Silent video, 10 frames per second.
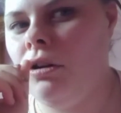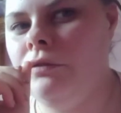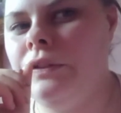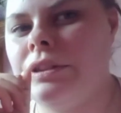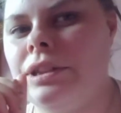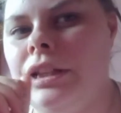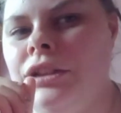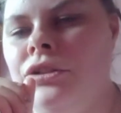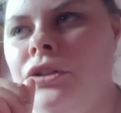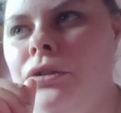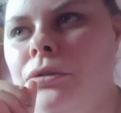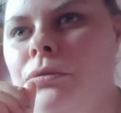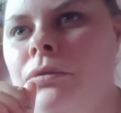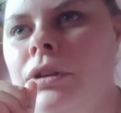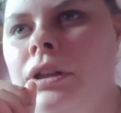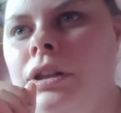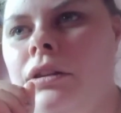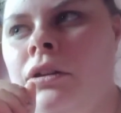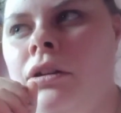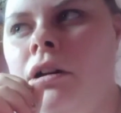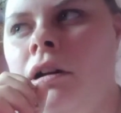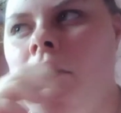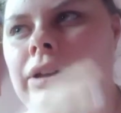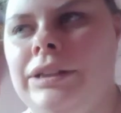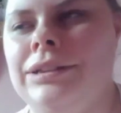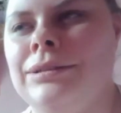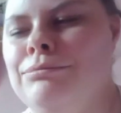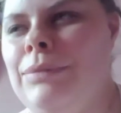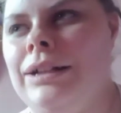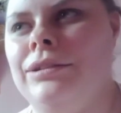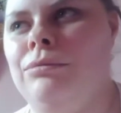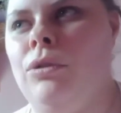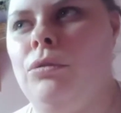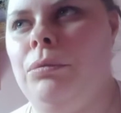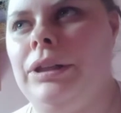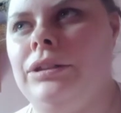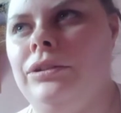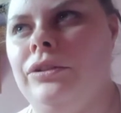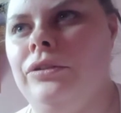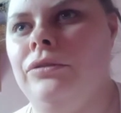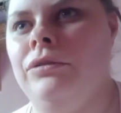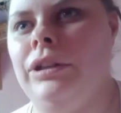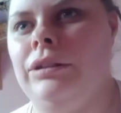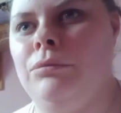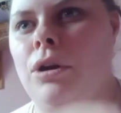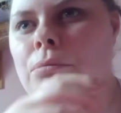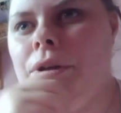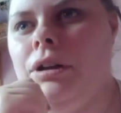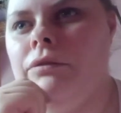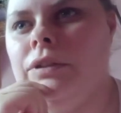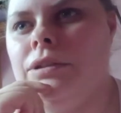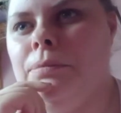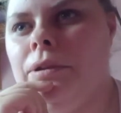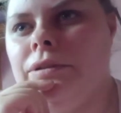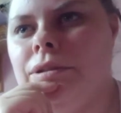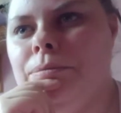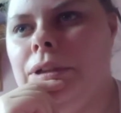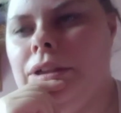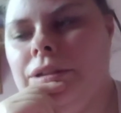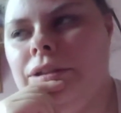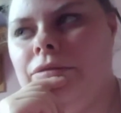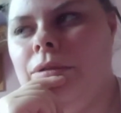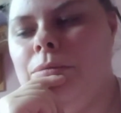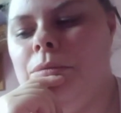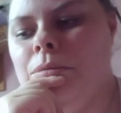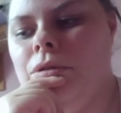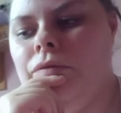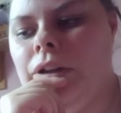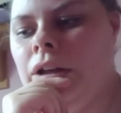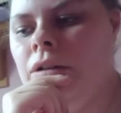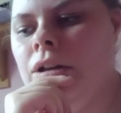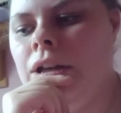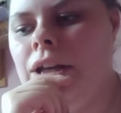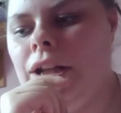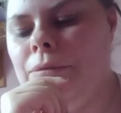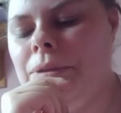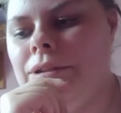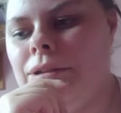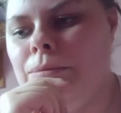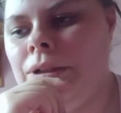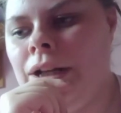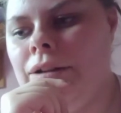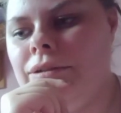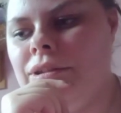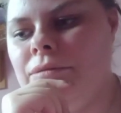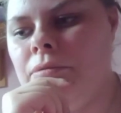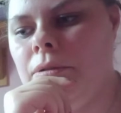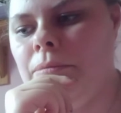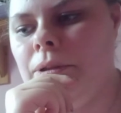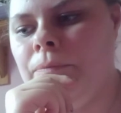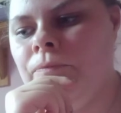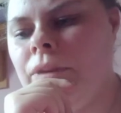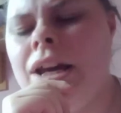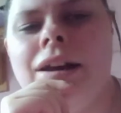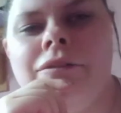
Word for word: obviously knew that, oh, it doesn't matter what we do, it won't be our responsibility when we move out, it'll be someone else's problem.